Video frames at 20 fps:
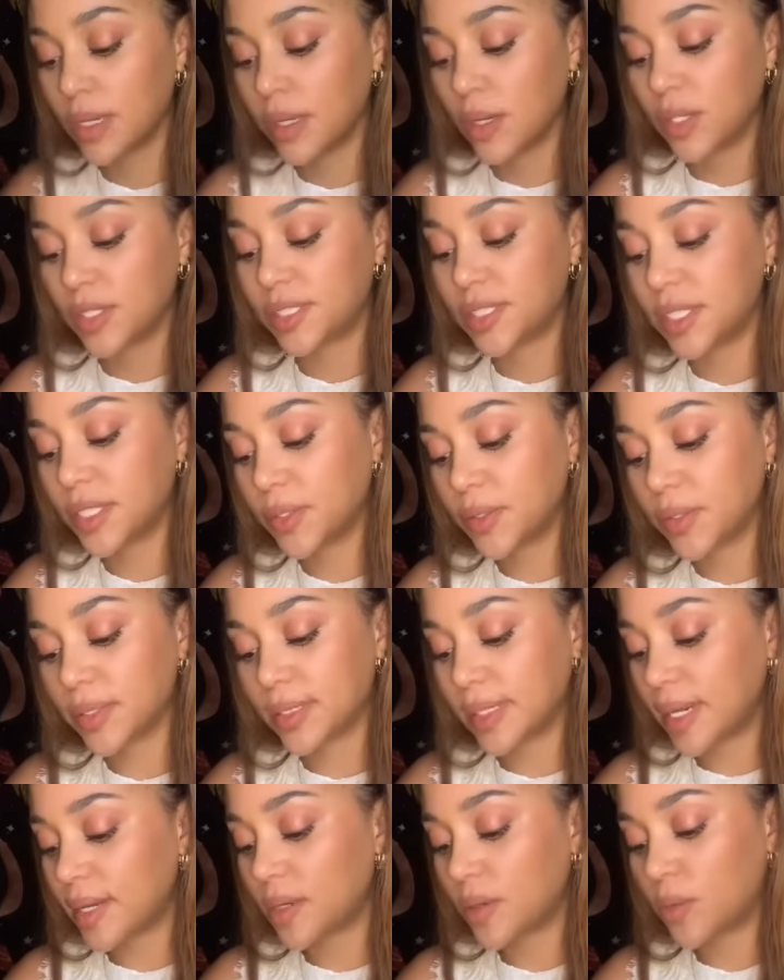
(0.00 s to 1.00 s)
Secret
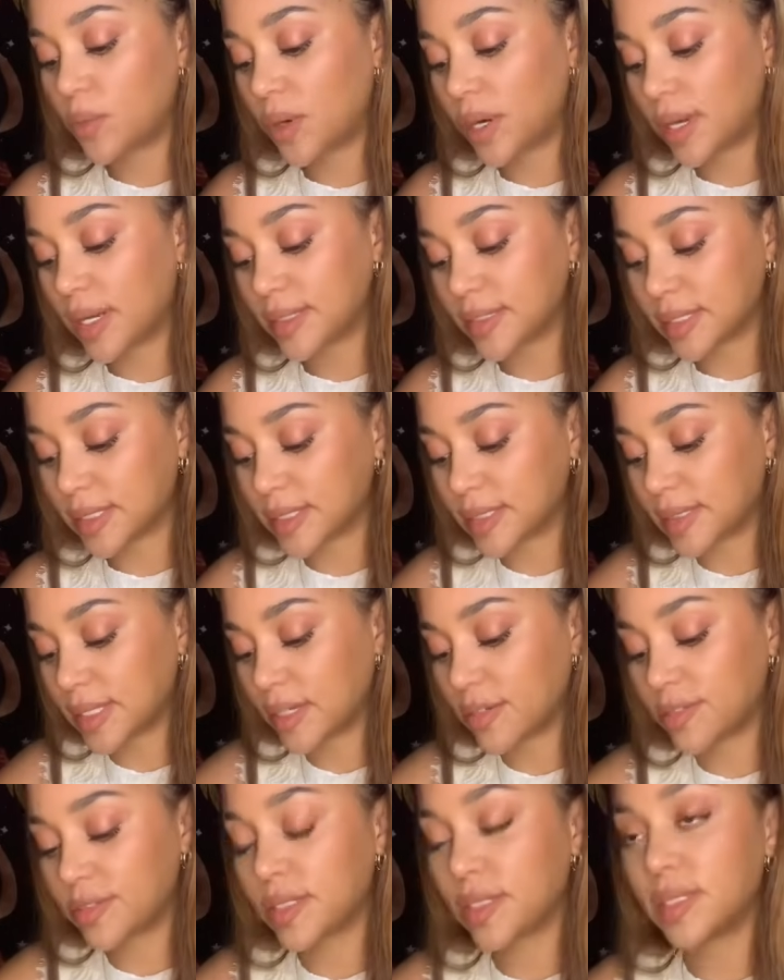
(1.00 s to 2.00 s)
Knight of Wands is
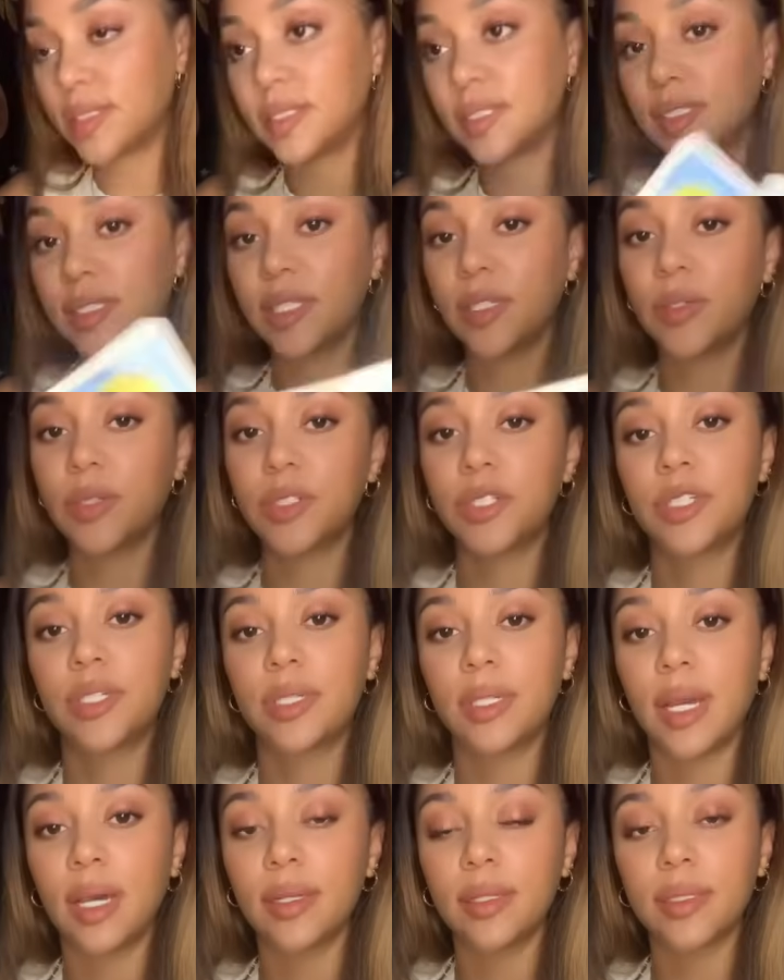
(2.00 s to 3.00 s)
definitely secret
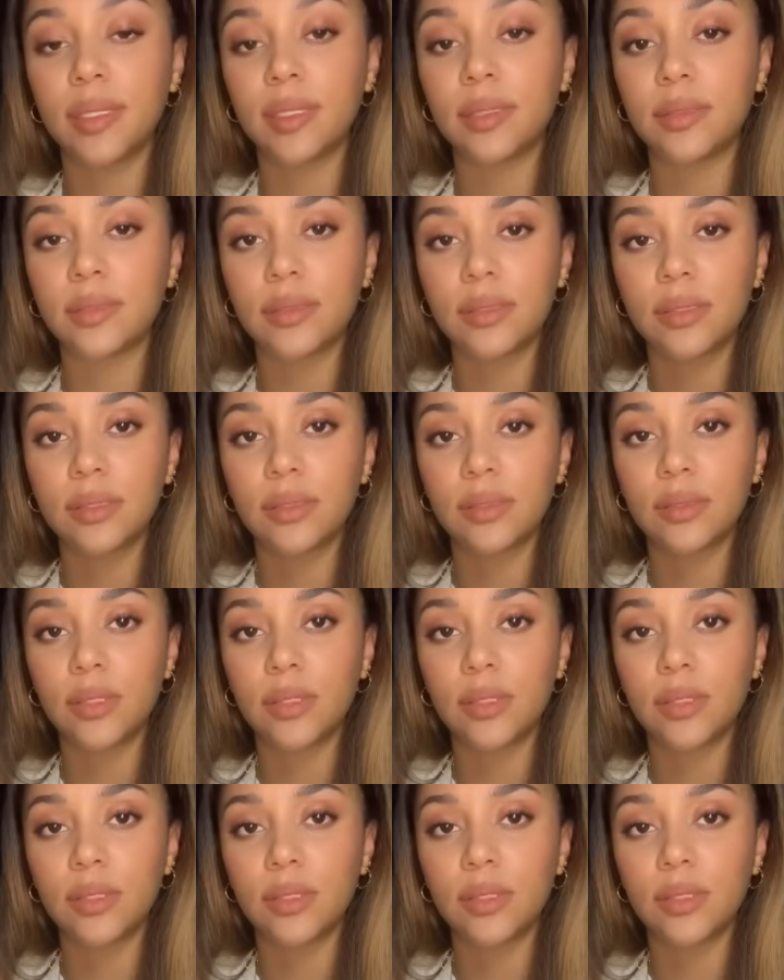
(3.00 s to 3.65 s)
shenanigans